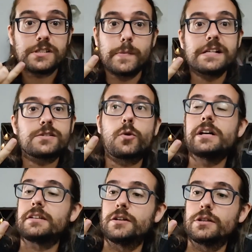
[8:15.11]
It smells
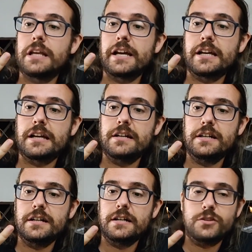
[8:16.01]
quite a lot like
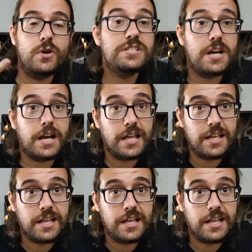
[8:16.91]
doenjang,